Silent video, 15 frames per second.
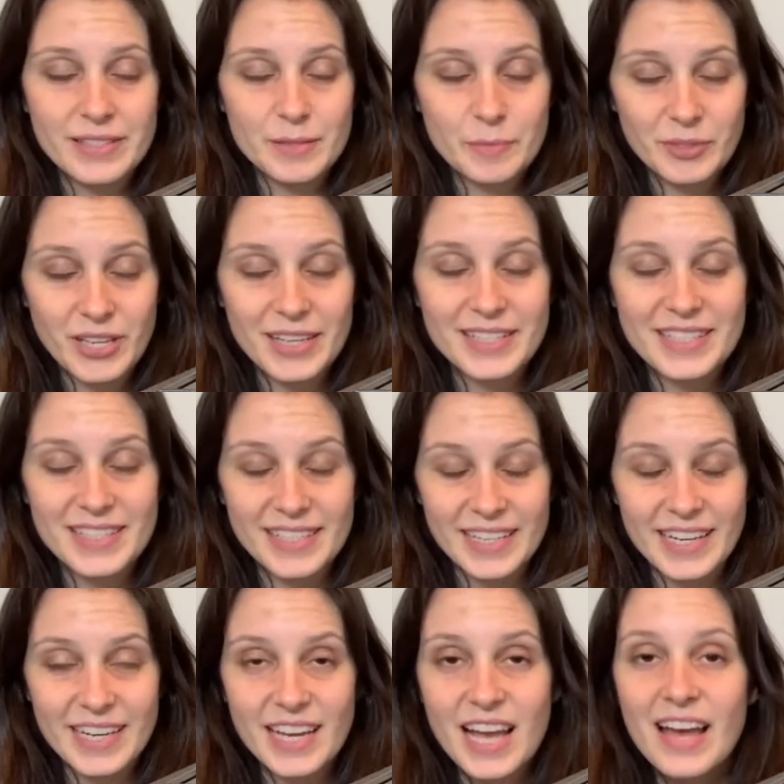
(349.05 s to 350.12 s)
blonde
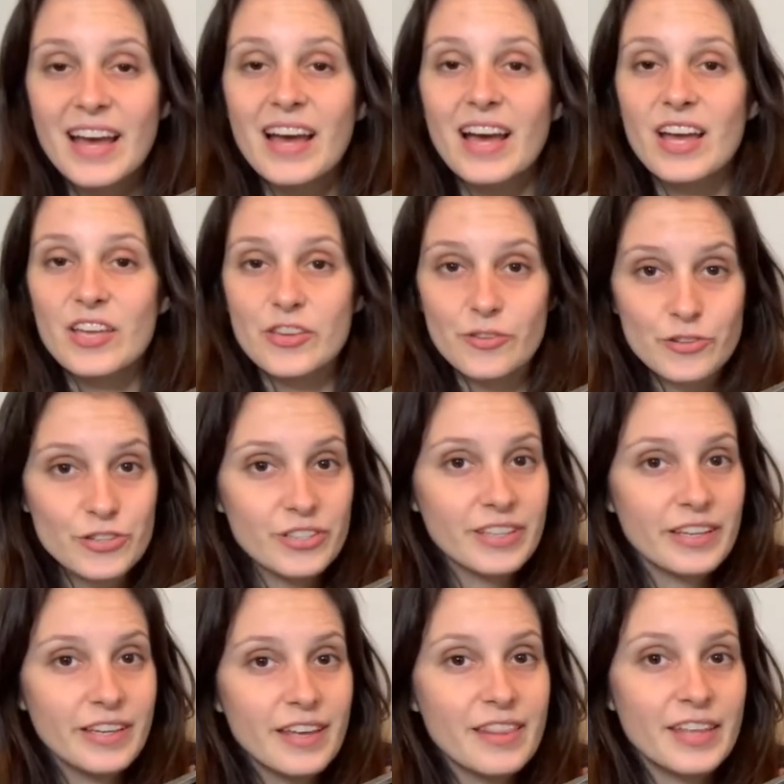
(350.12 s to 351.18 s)
sling,
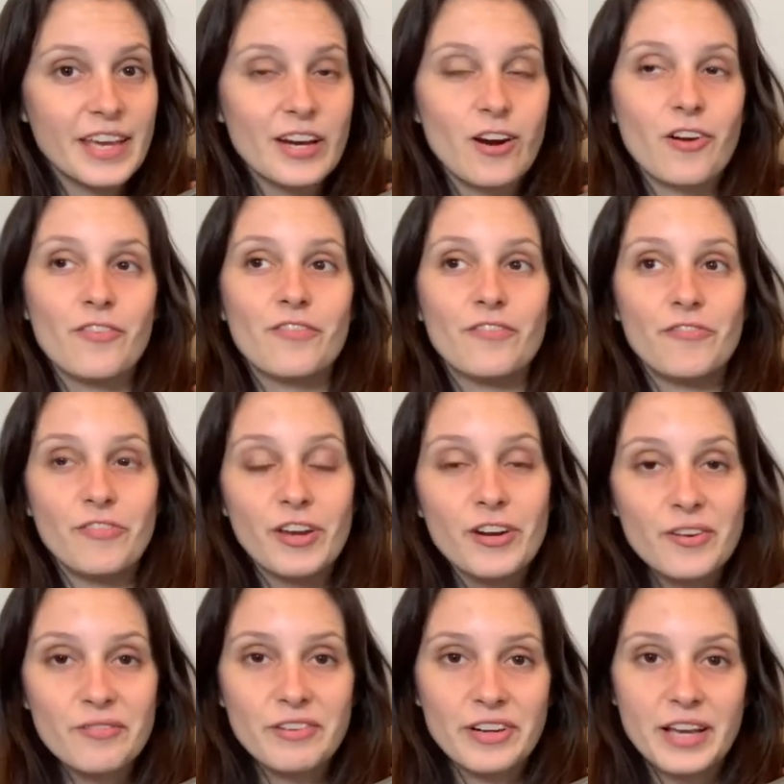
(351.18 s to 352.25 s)
usually they are
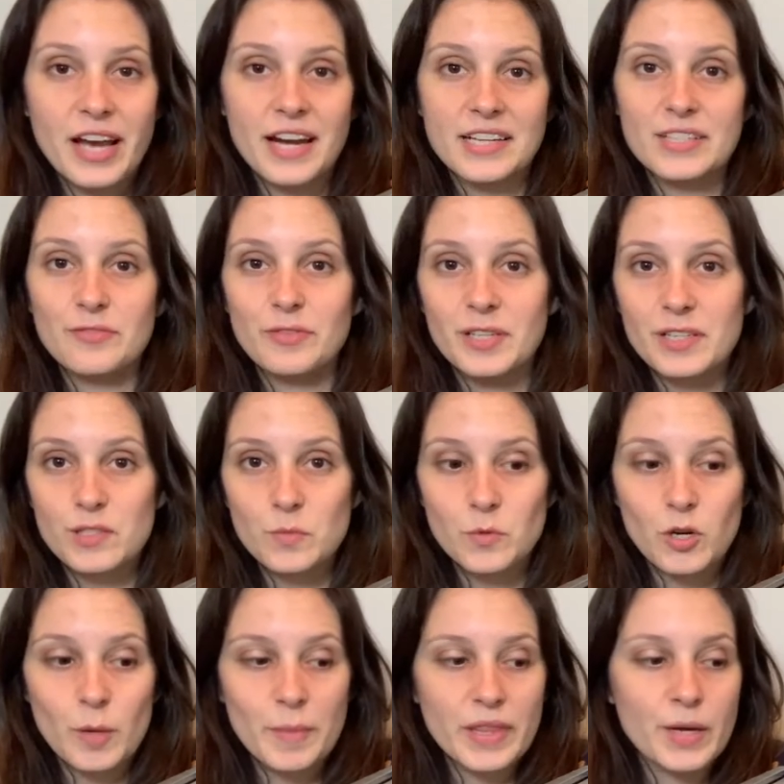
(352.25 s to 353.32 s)
very, very active when it's
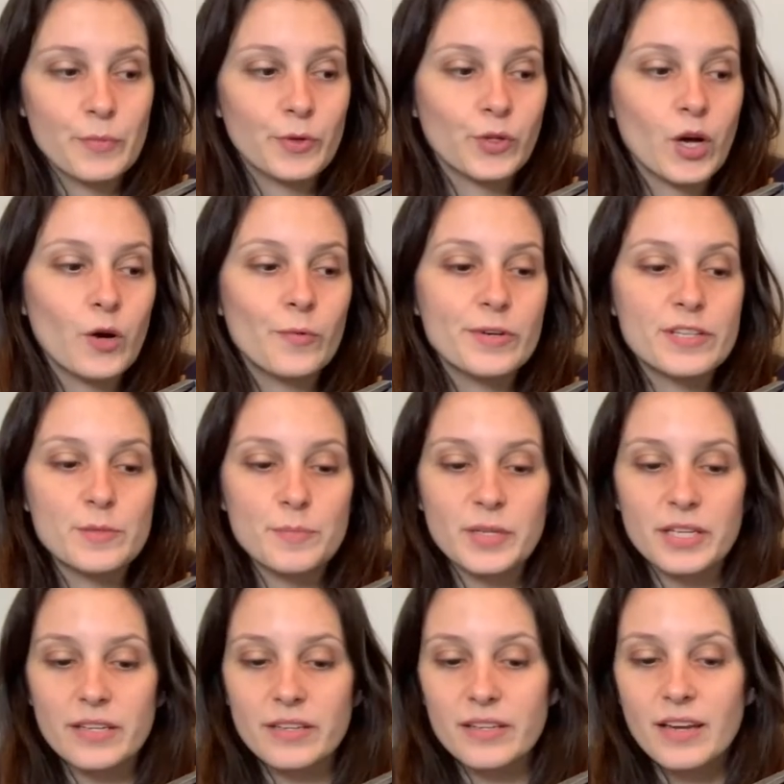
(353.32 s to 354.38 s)
warm. They will always
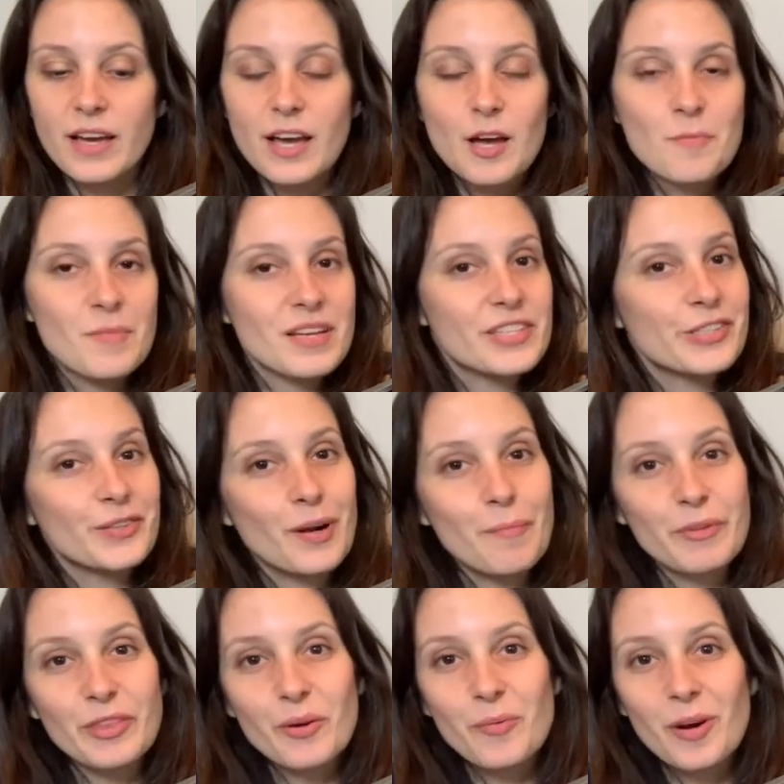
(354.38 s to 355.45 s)
be messing around
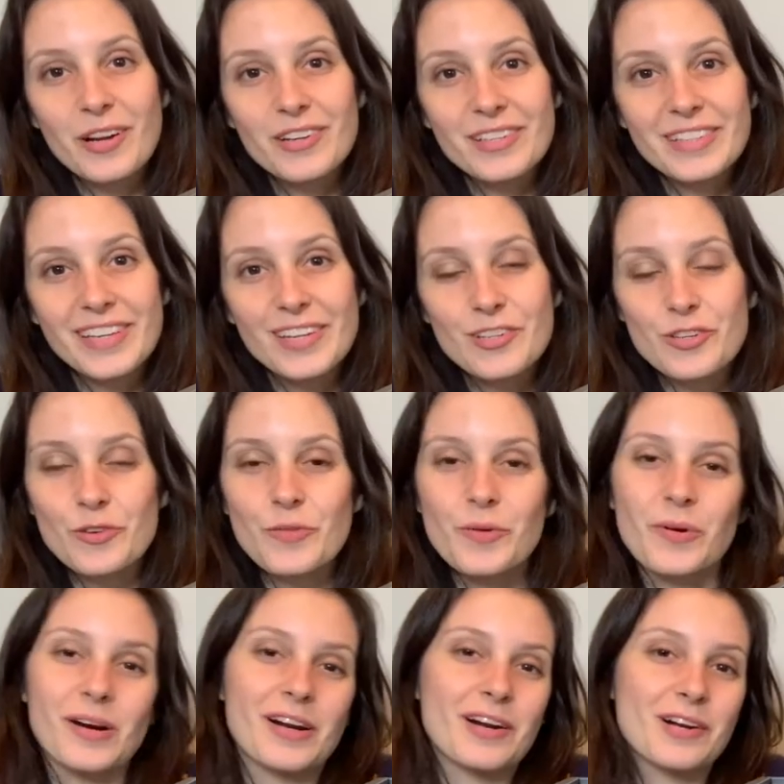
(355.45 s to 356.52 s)
with their water dish
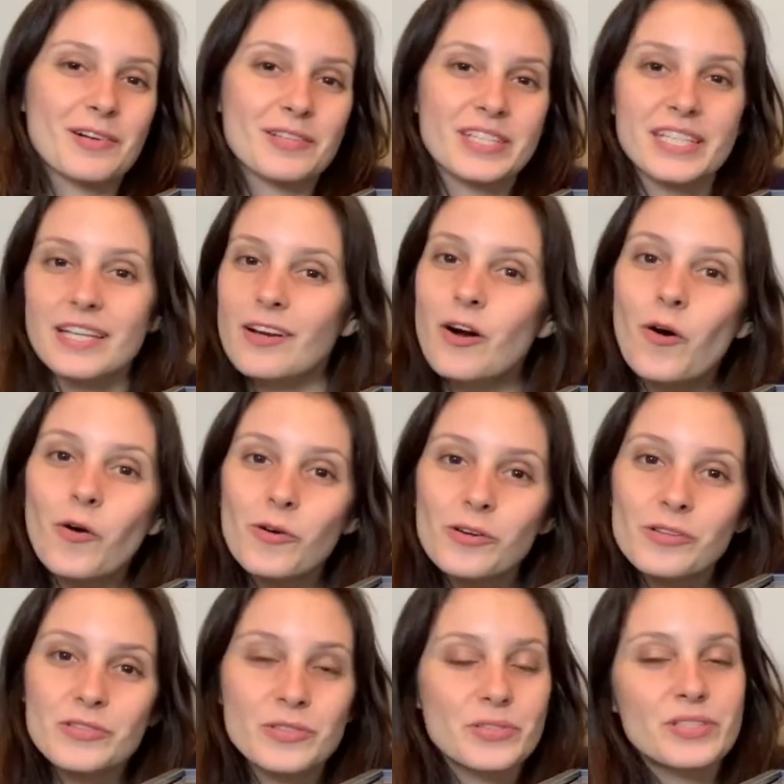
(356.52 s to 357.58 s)
or digging
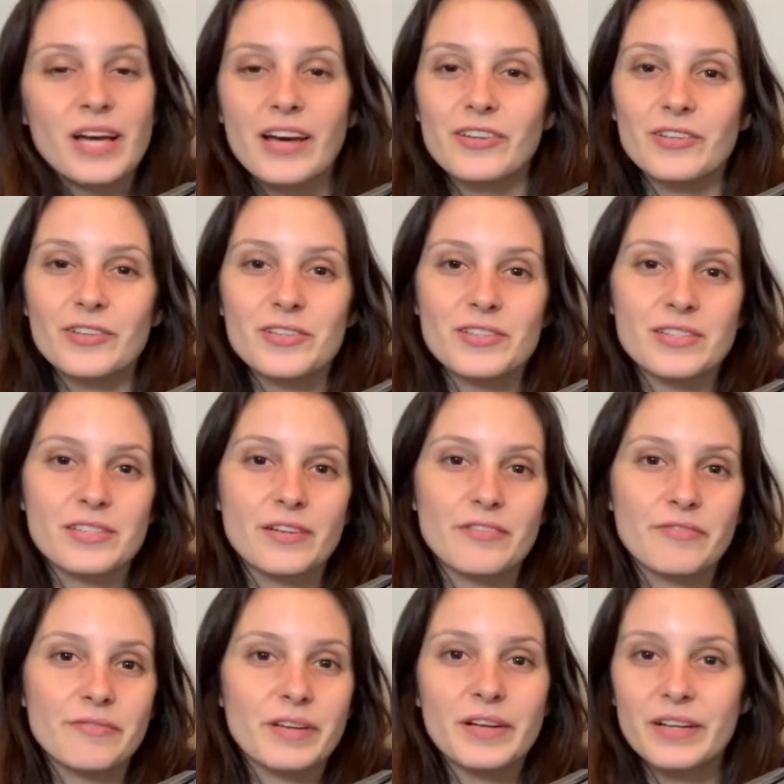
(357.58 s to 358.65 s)
holes or tunnels.
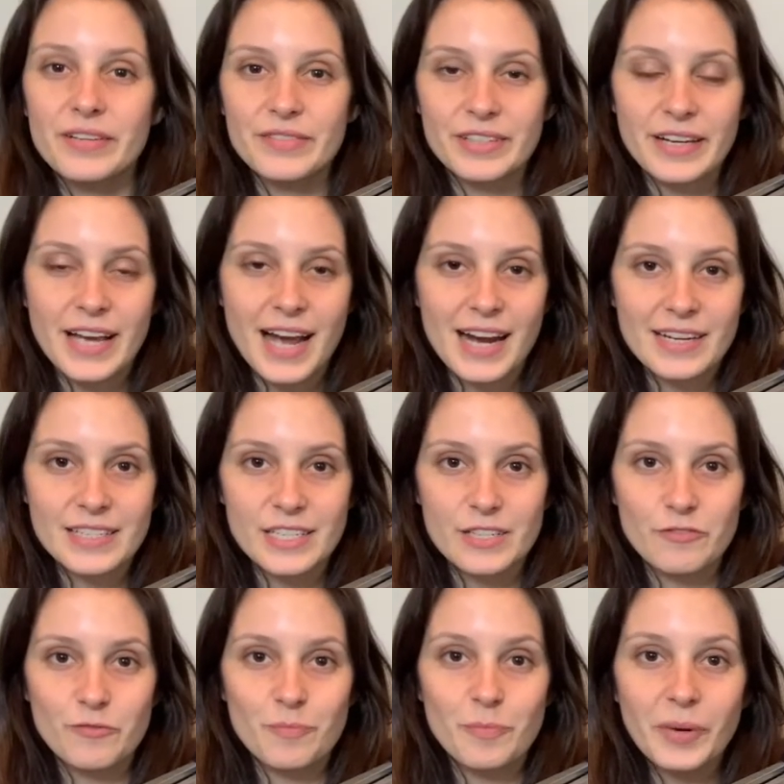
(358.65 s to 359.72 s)
They're very, very
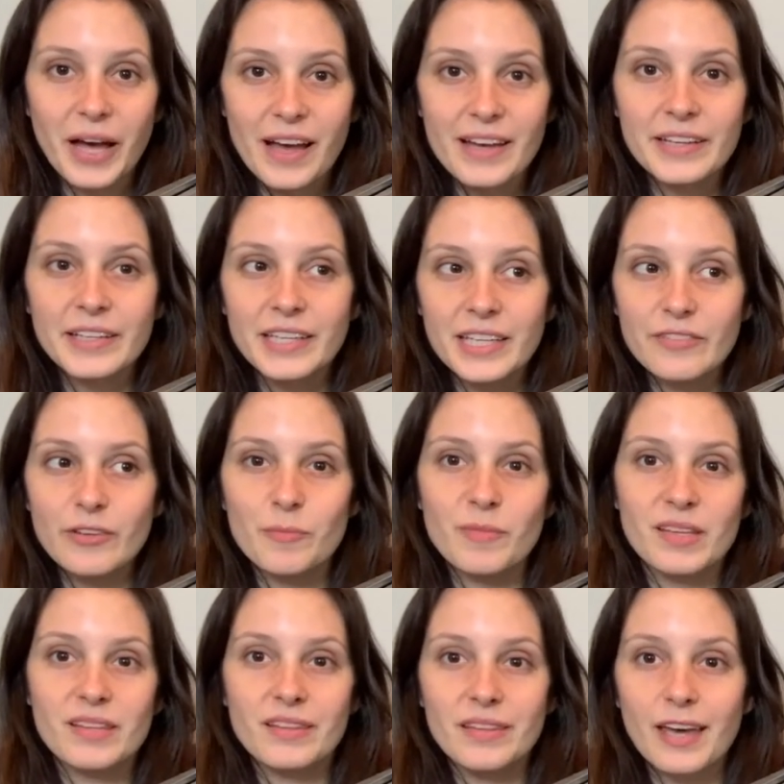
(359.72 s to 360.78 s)
active. But even
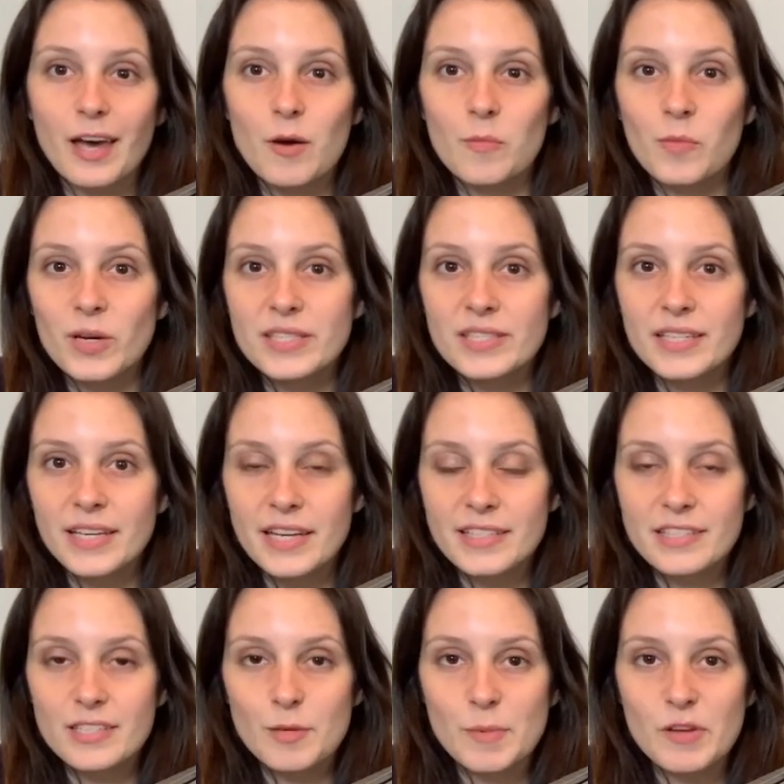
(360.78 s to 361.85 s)
with them, once it
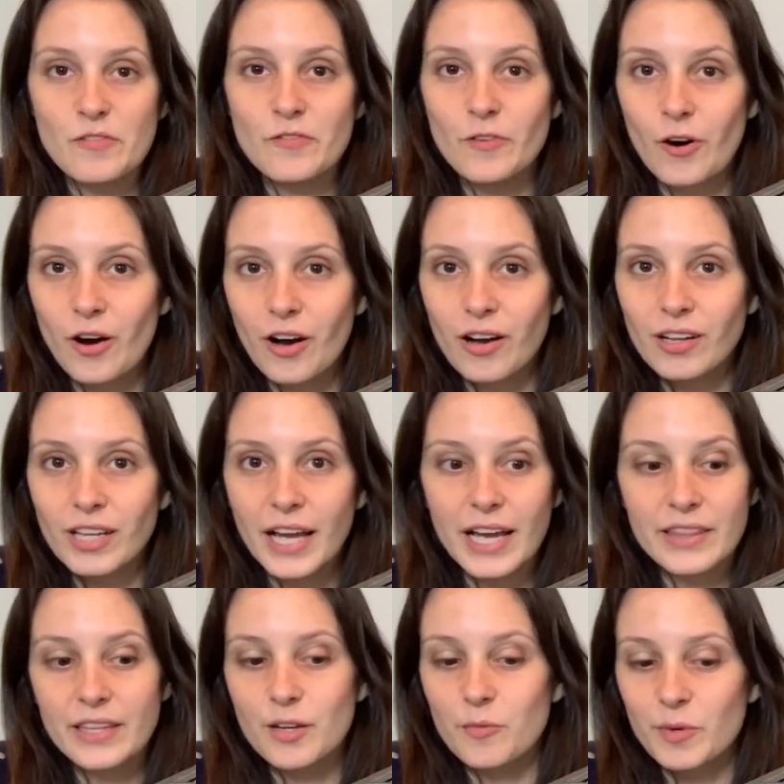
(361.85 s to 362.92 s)
gets to be fall
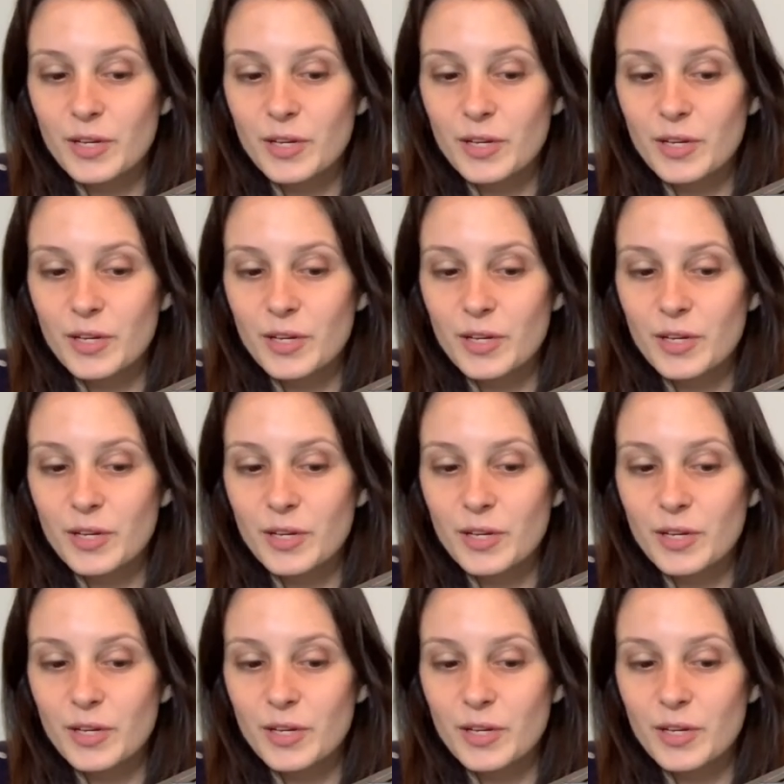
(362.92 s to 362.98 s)
and then